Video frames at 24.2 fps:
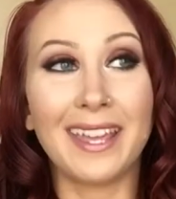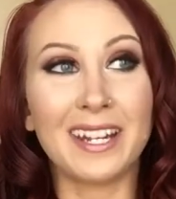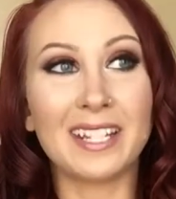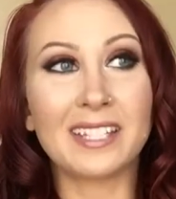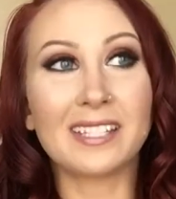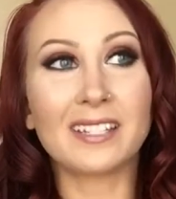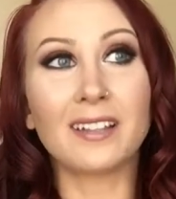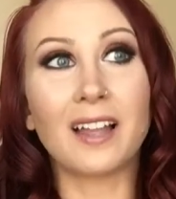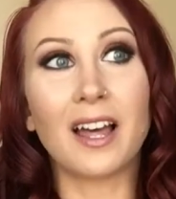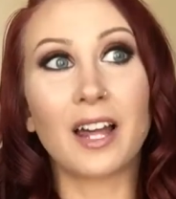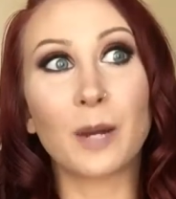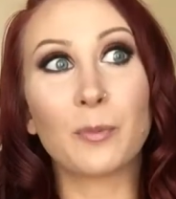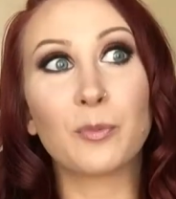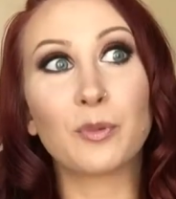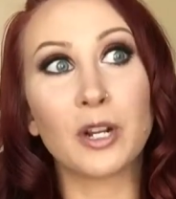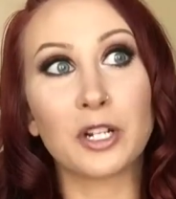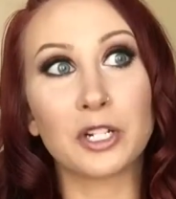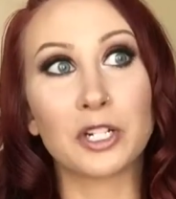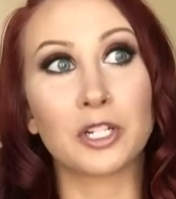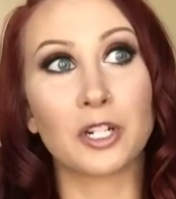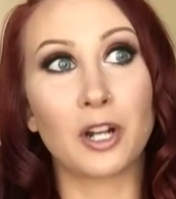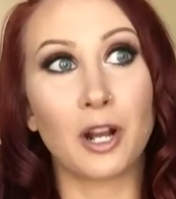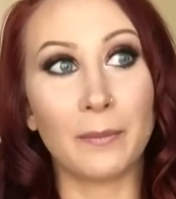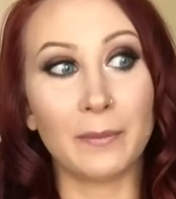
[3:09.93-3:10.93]
and it's a lot of
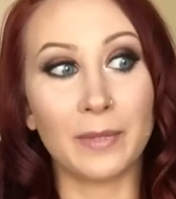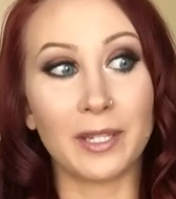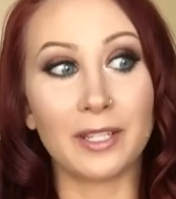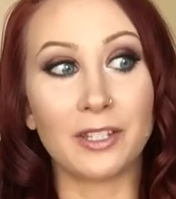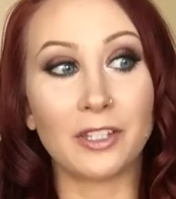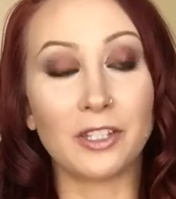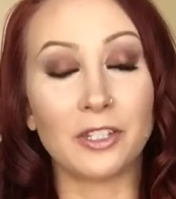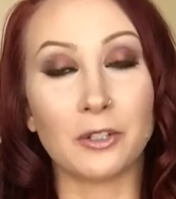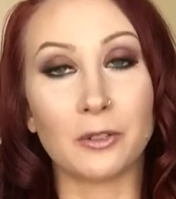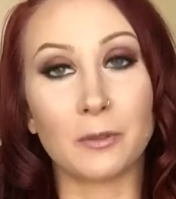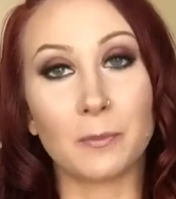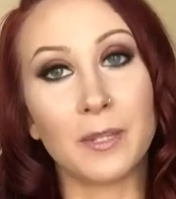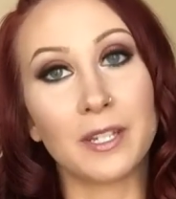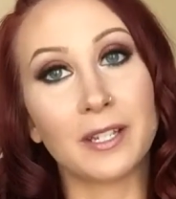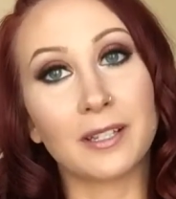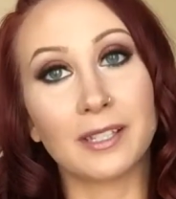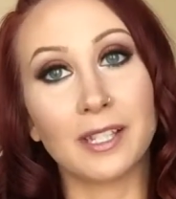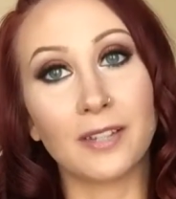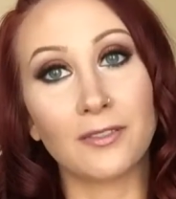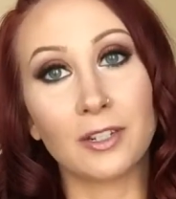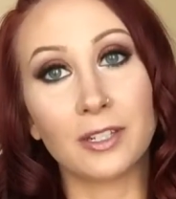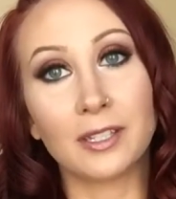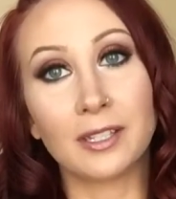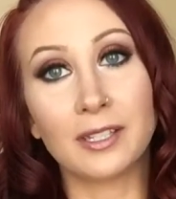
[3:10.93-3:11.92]
pressure on me too,
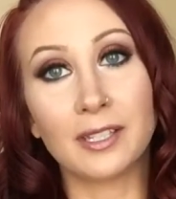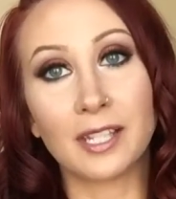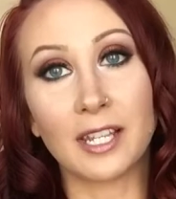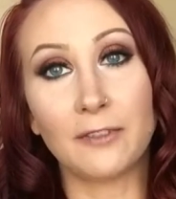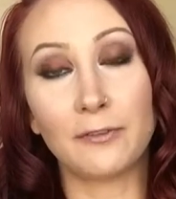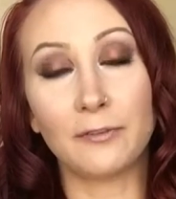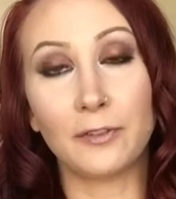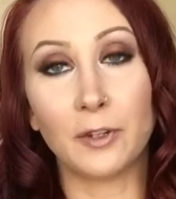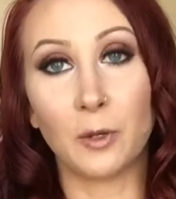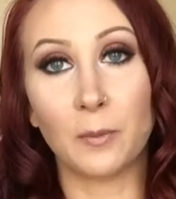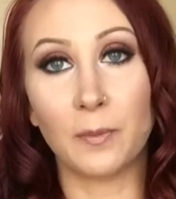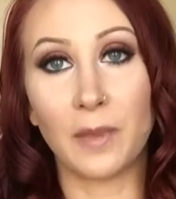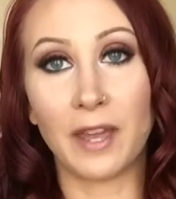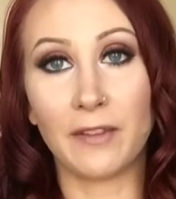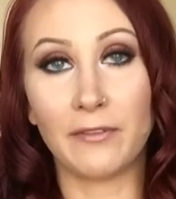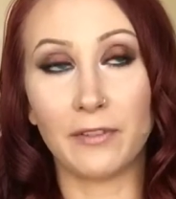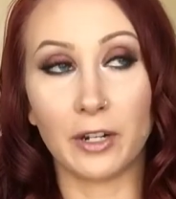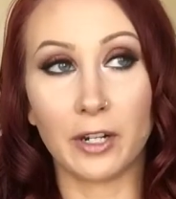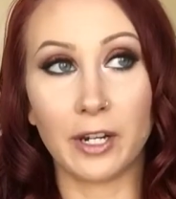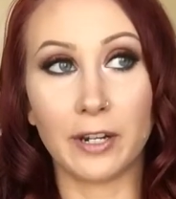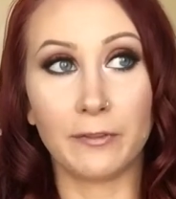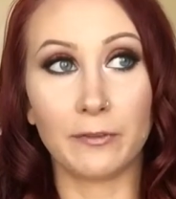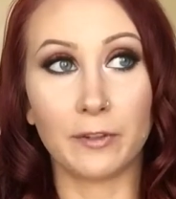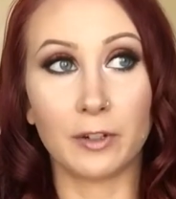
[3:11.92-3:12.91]
because ever since I filmed that
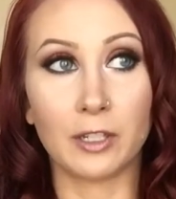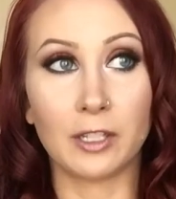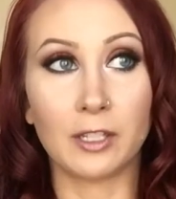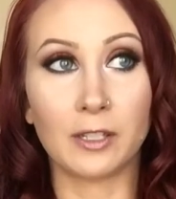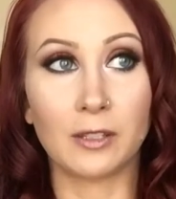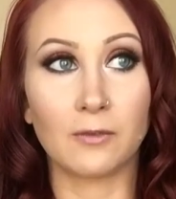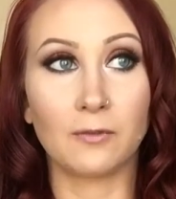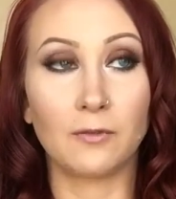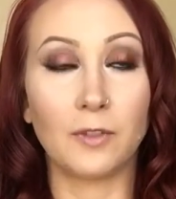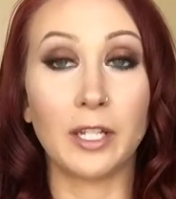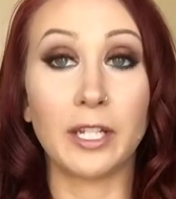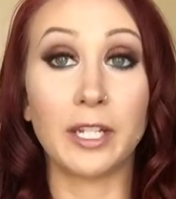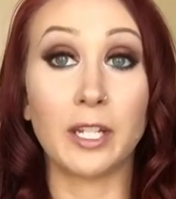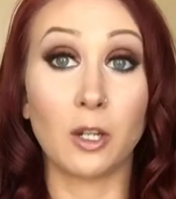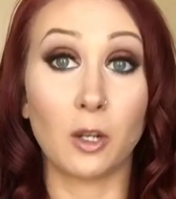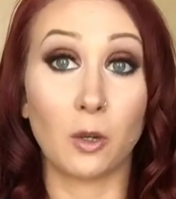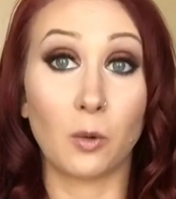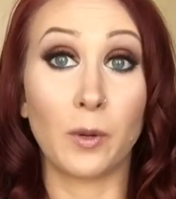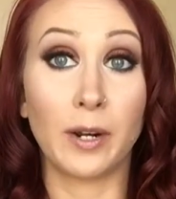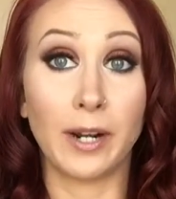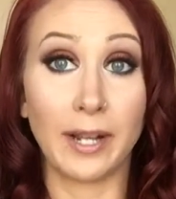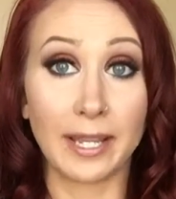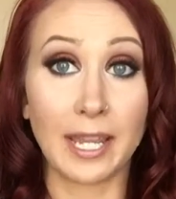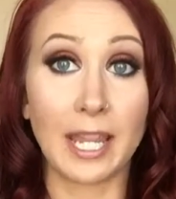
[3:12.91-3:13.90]
very first
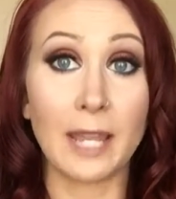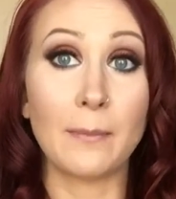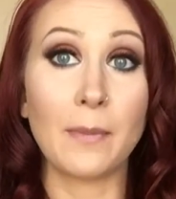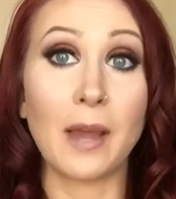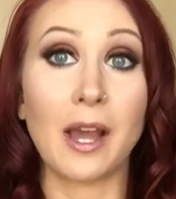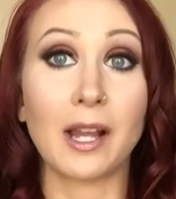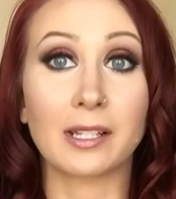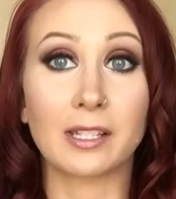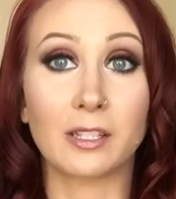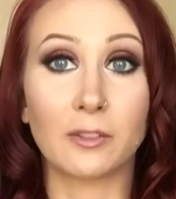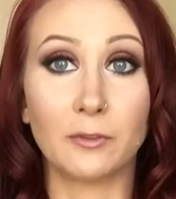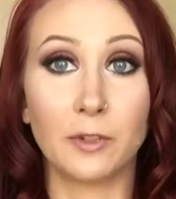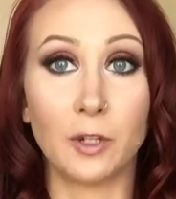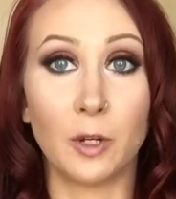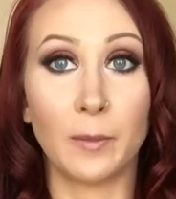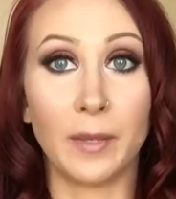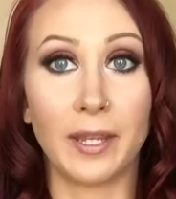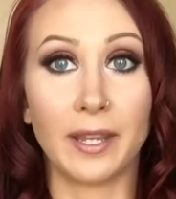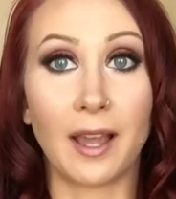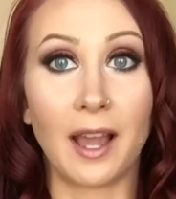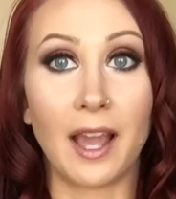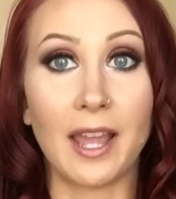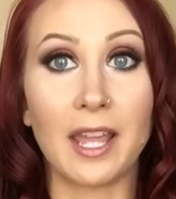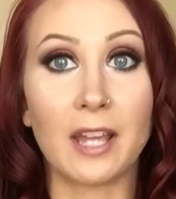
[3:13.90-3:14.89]
video when I came back to
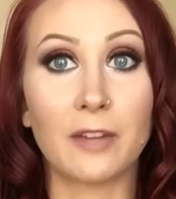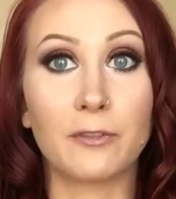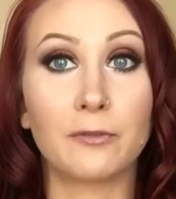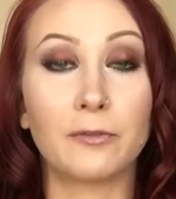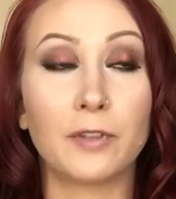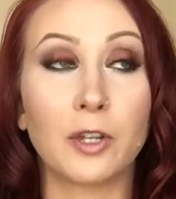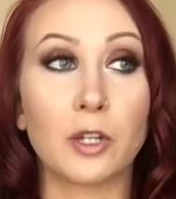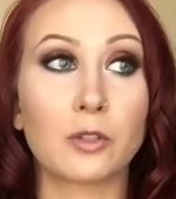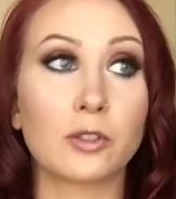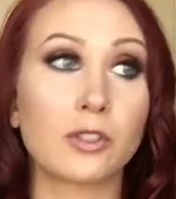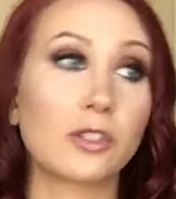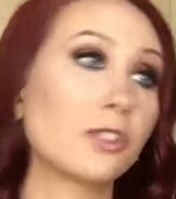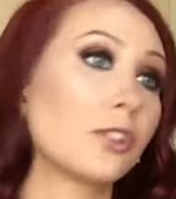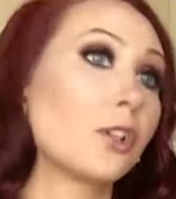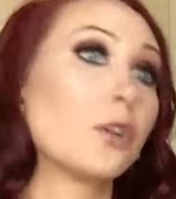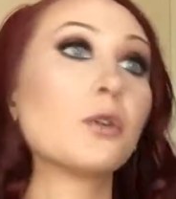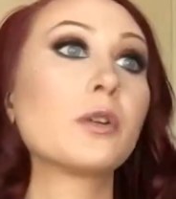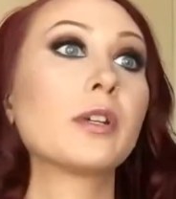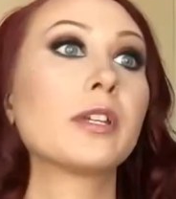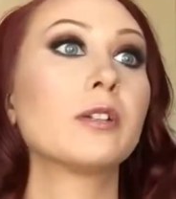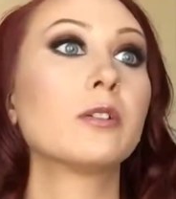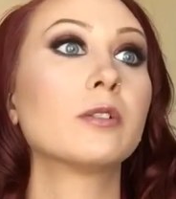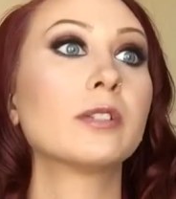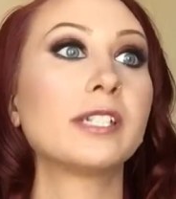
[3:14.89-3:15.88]
filming, I have felt
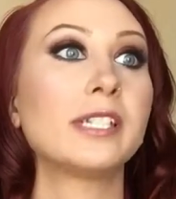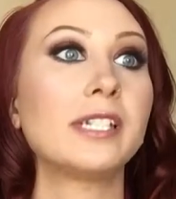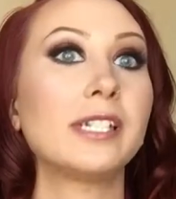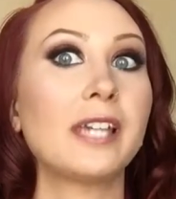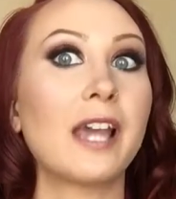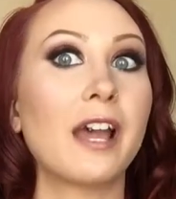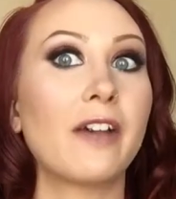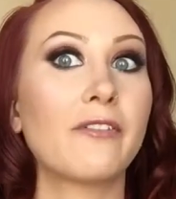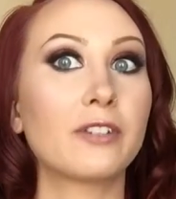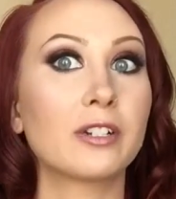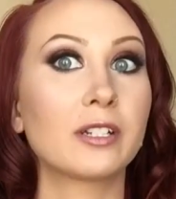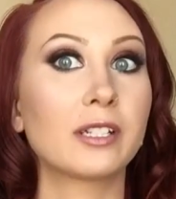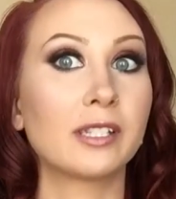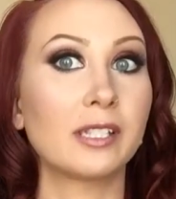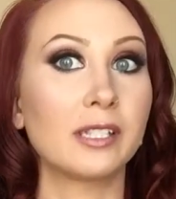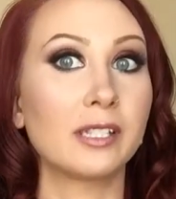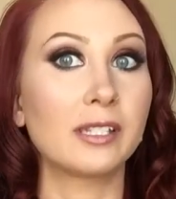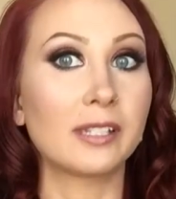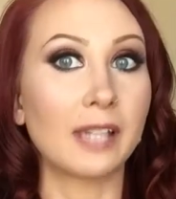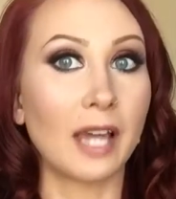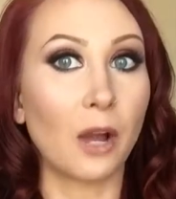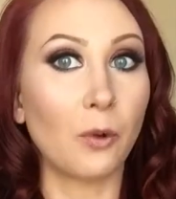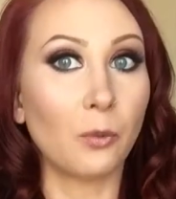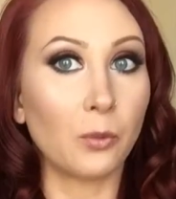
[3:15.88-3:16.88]
so guilty ever
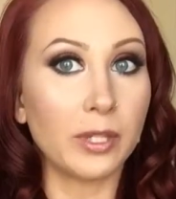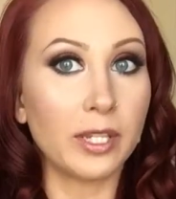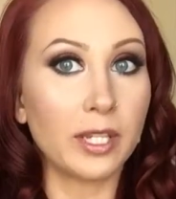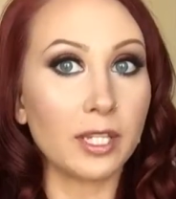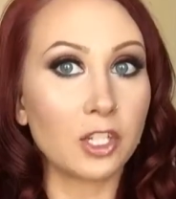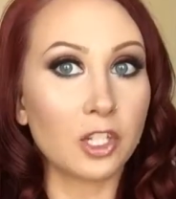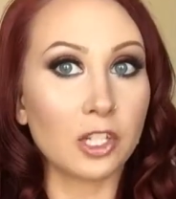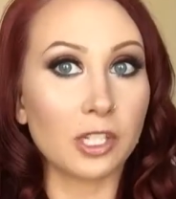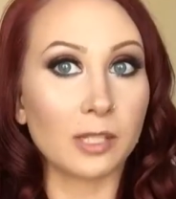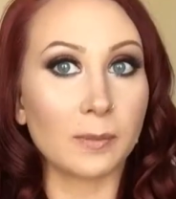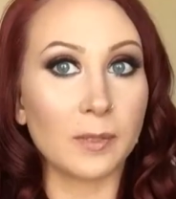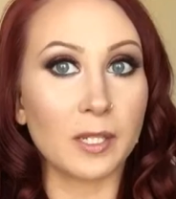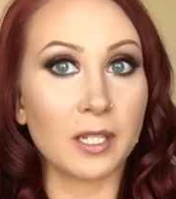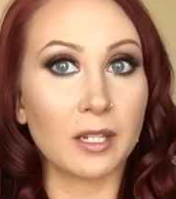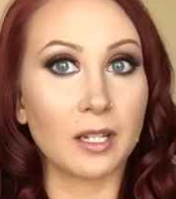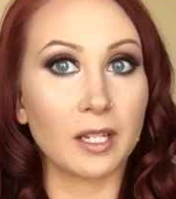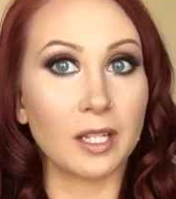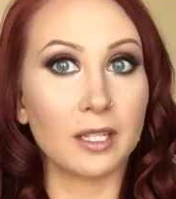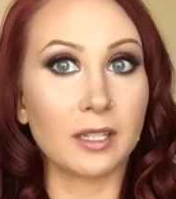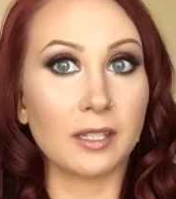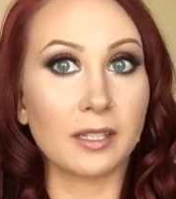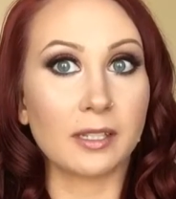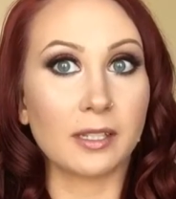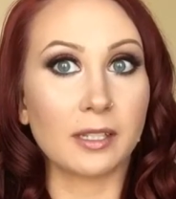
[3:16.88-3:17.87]
since that week, just
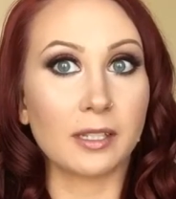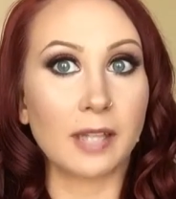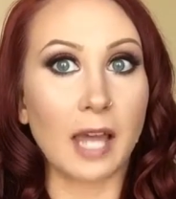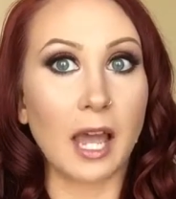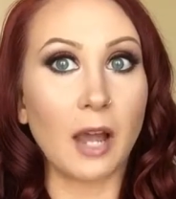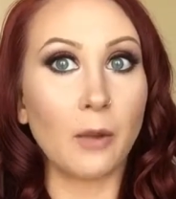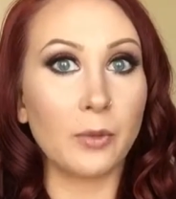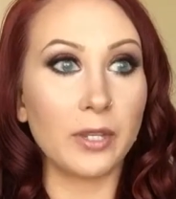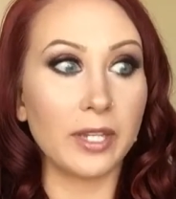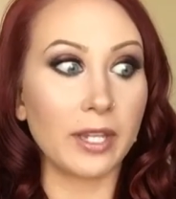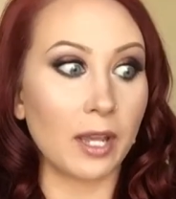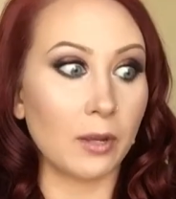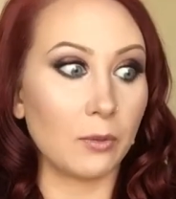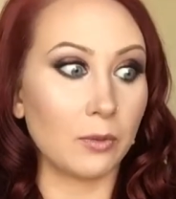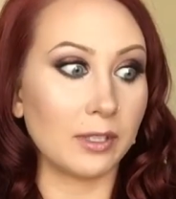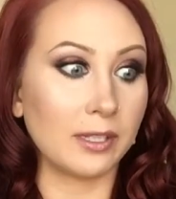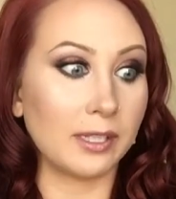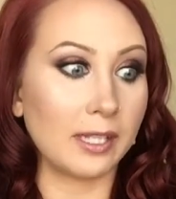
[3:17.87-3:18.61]
because that week I